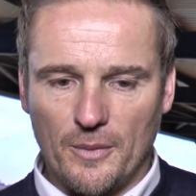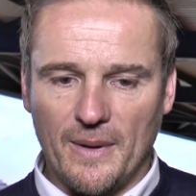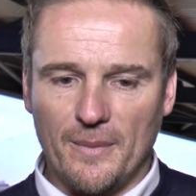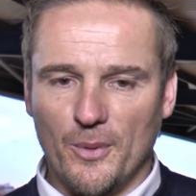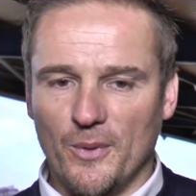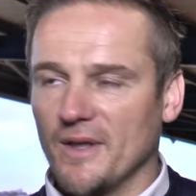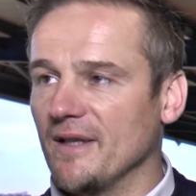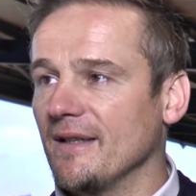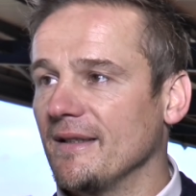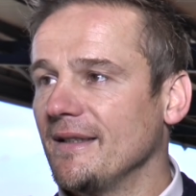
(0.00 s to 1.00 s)
People that
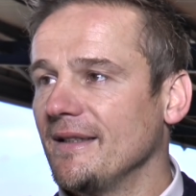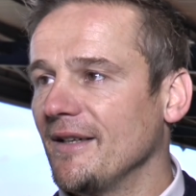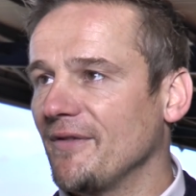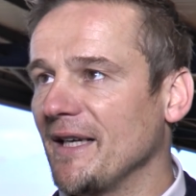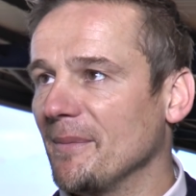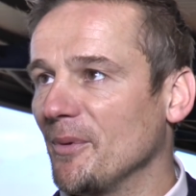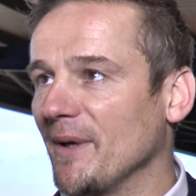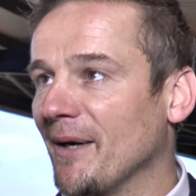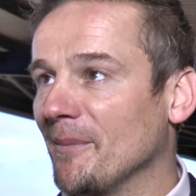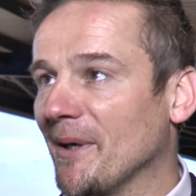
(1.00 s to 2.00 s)
are available
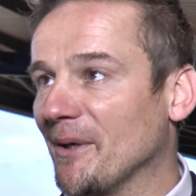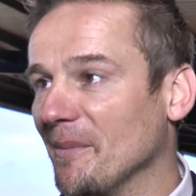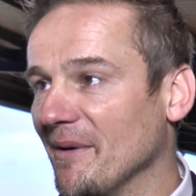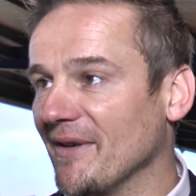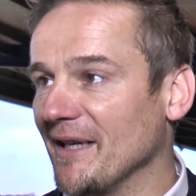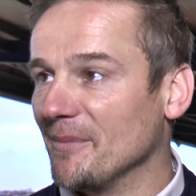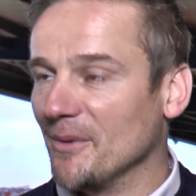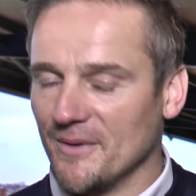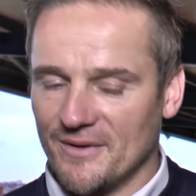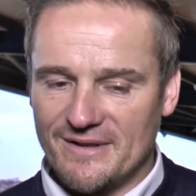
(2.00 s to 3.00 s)
now might not be
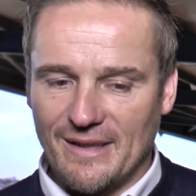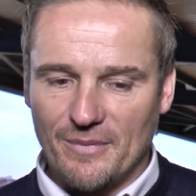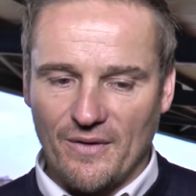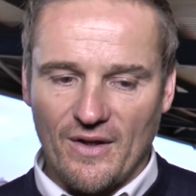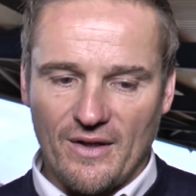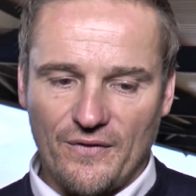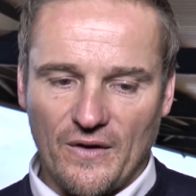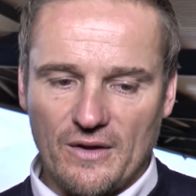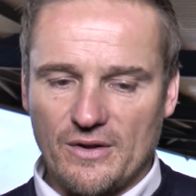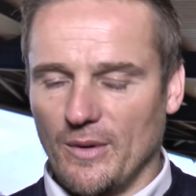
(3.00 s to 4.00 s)
available on December
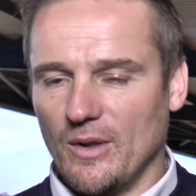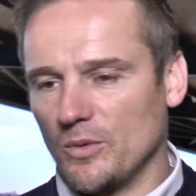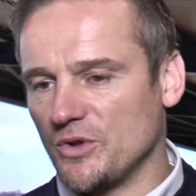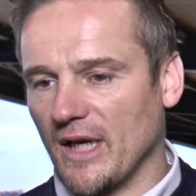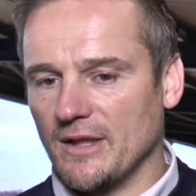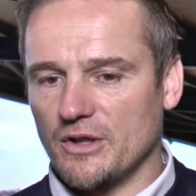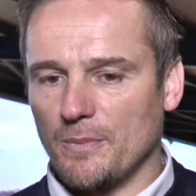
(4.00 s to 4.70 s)
31st, so it all changes.